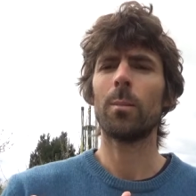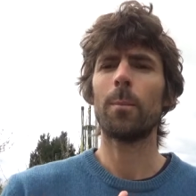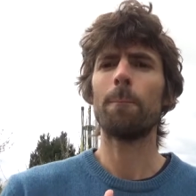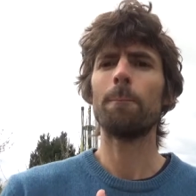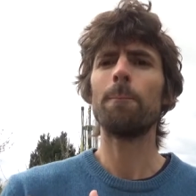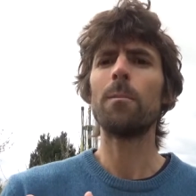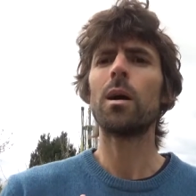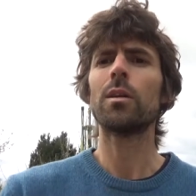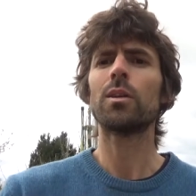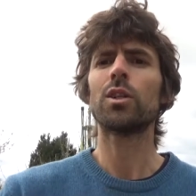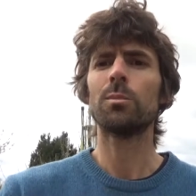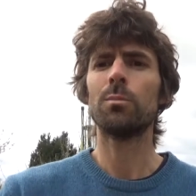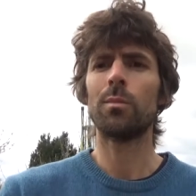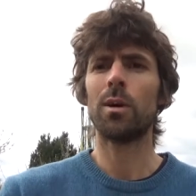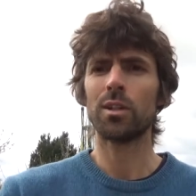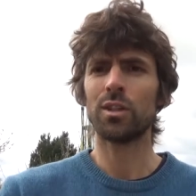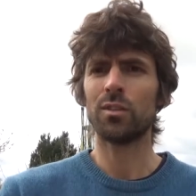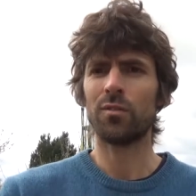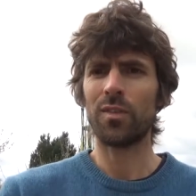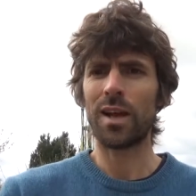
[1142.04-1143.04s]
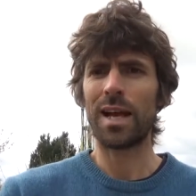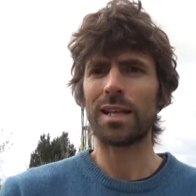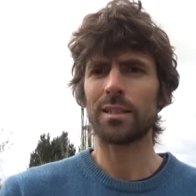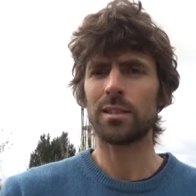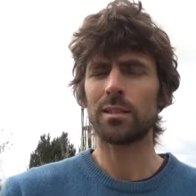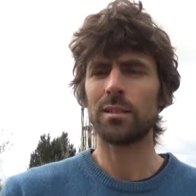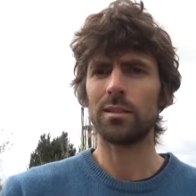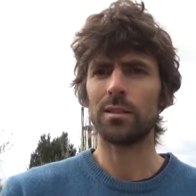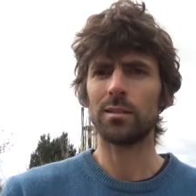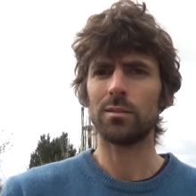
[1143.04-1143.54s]
much, much
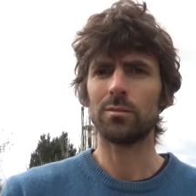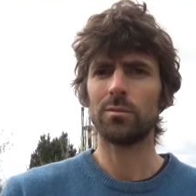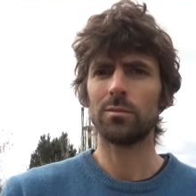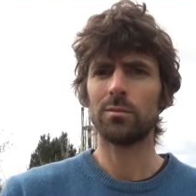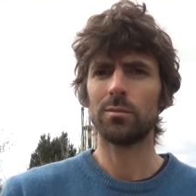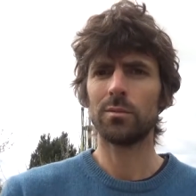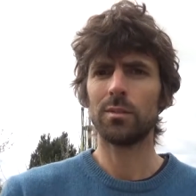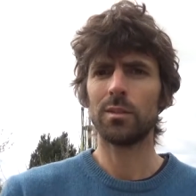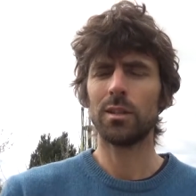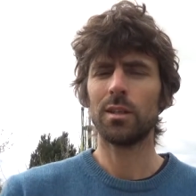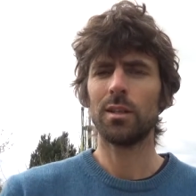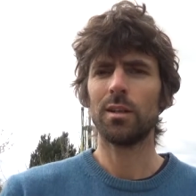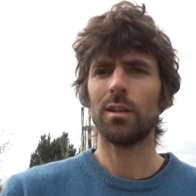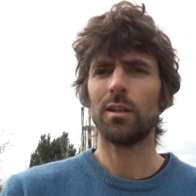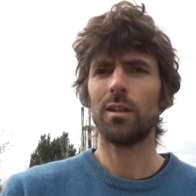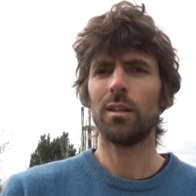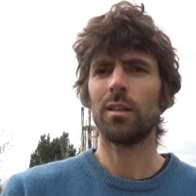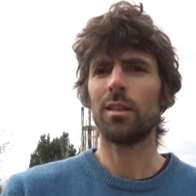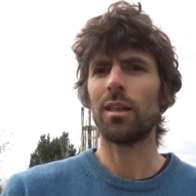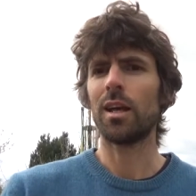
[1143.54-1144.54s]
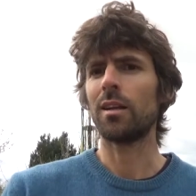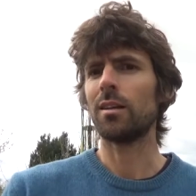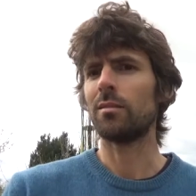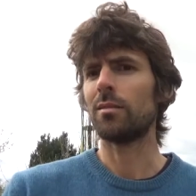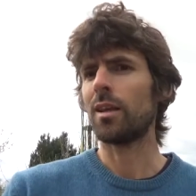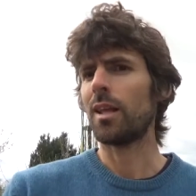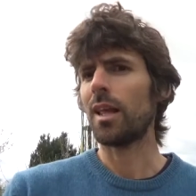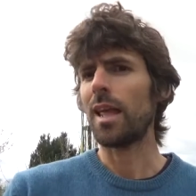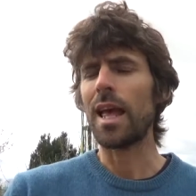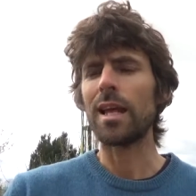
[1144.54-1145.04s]
vaster than
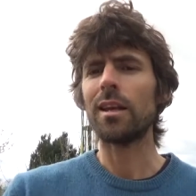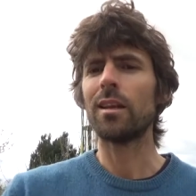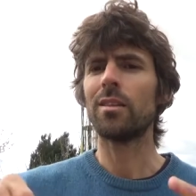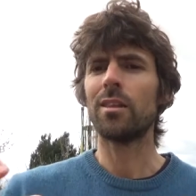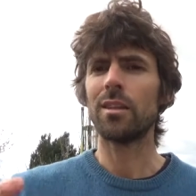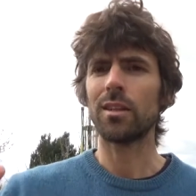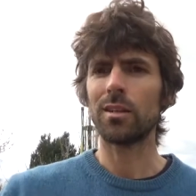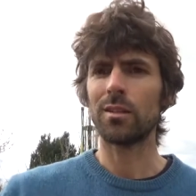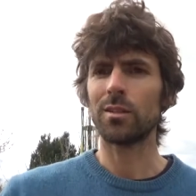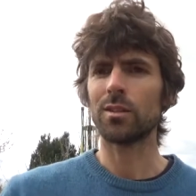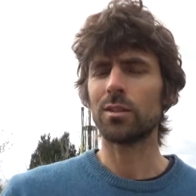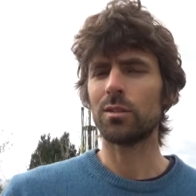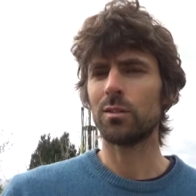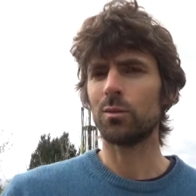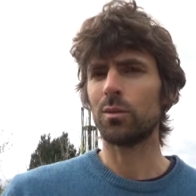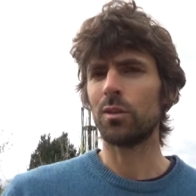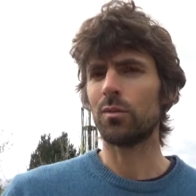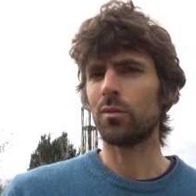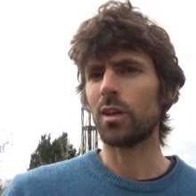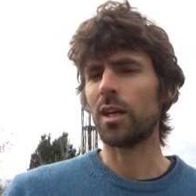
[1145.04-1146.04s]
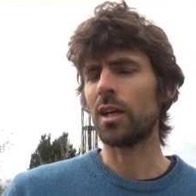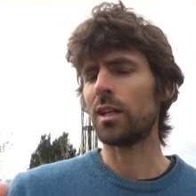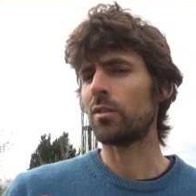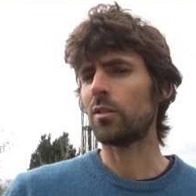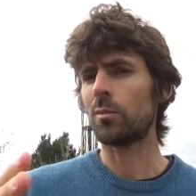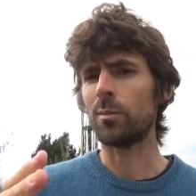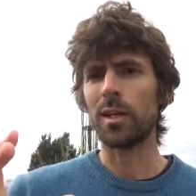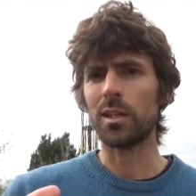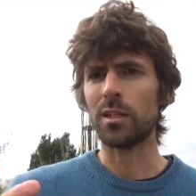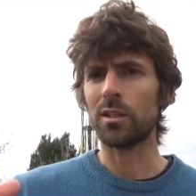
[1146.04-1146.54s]
anything else that we find
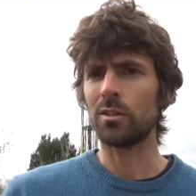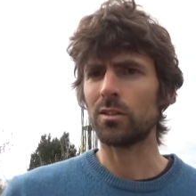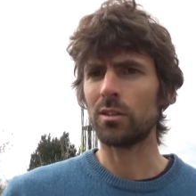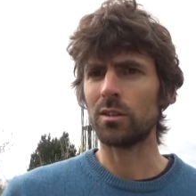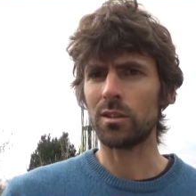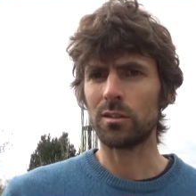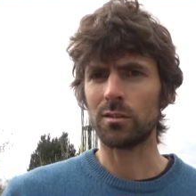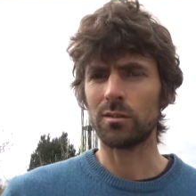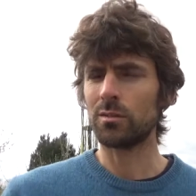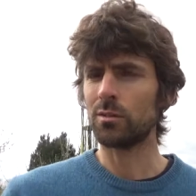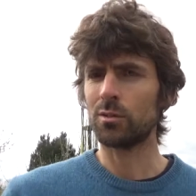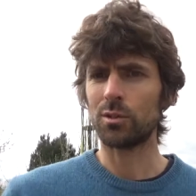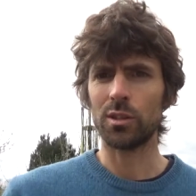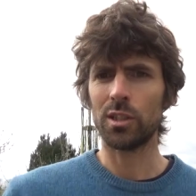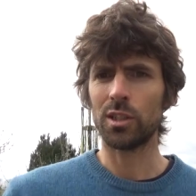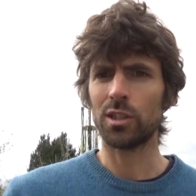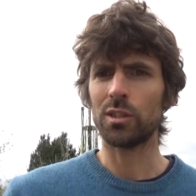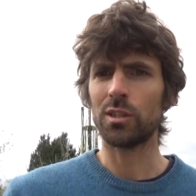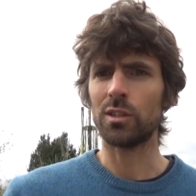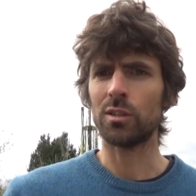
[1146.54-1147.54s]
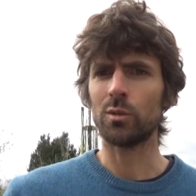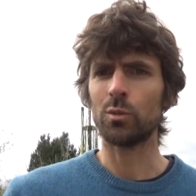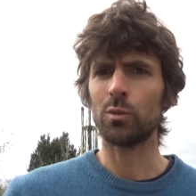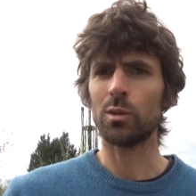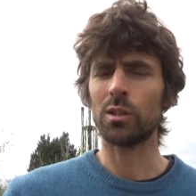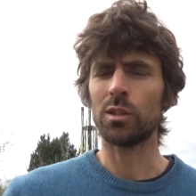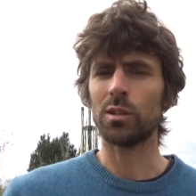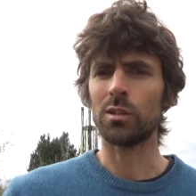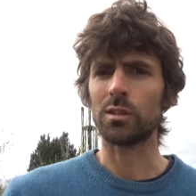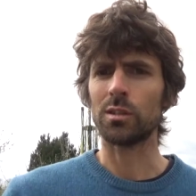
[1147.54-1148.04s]
from any other tradition in the
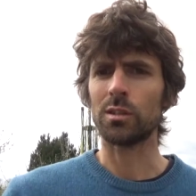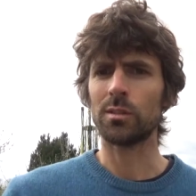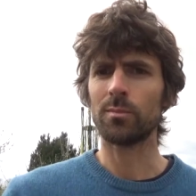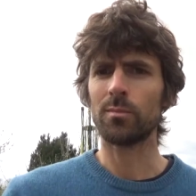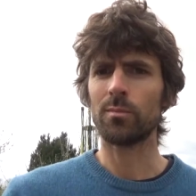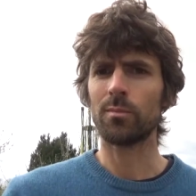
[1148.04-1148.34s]
world.